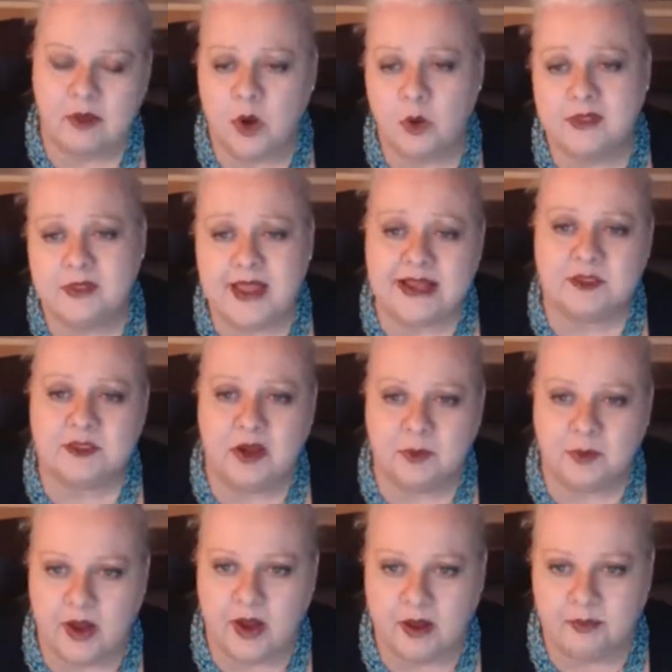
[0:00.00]
Oh, well, that's my
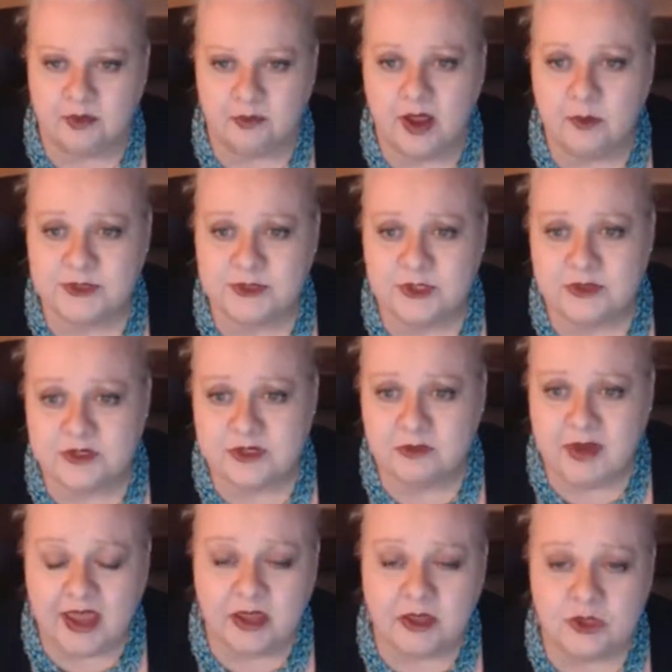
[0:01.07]
problem. I was using
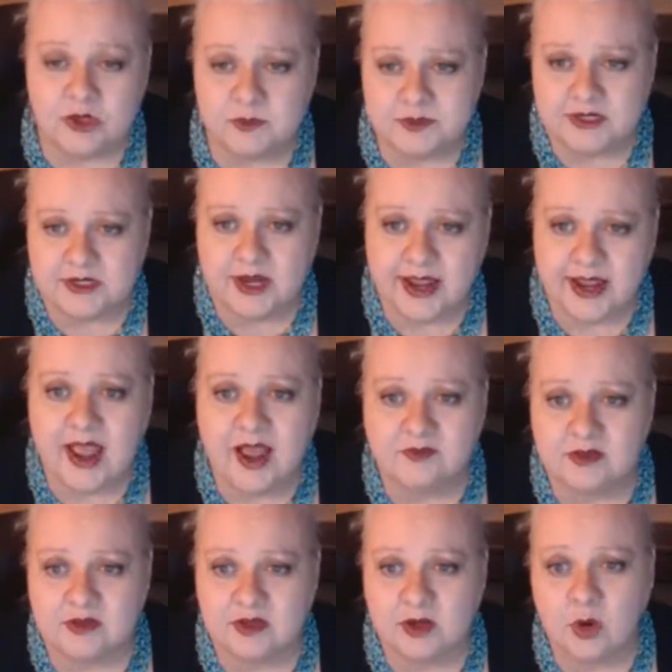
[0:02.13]
paint chips and I
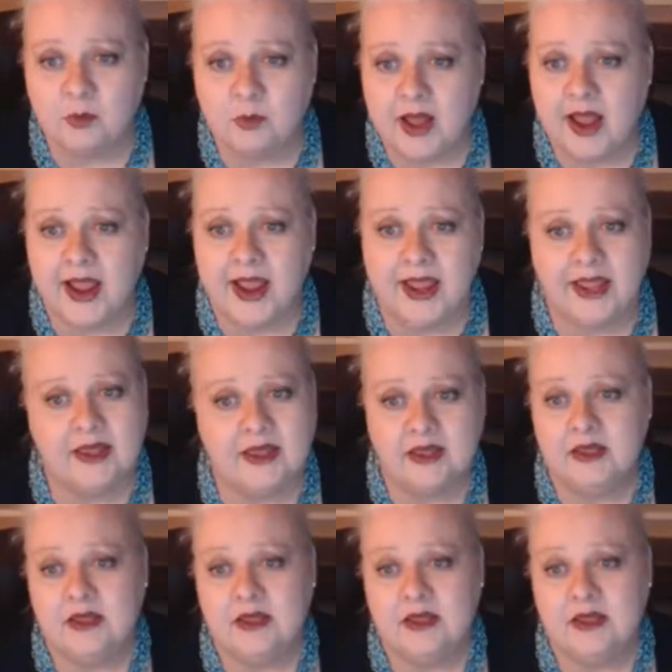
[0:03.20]
have to go buy